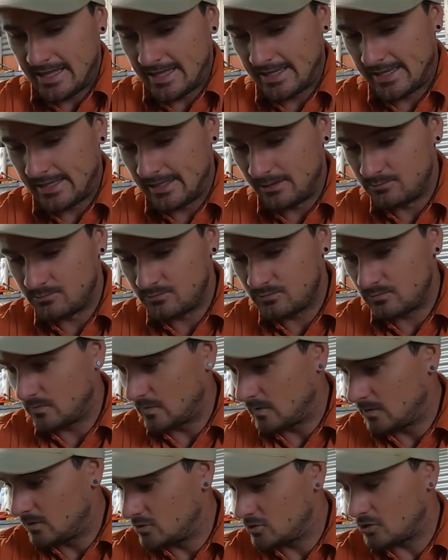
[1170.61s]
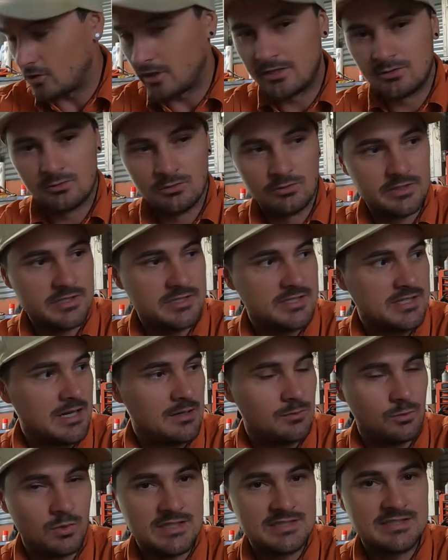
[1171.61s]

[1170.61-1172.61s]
Tighten all this up.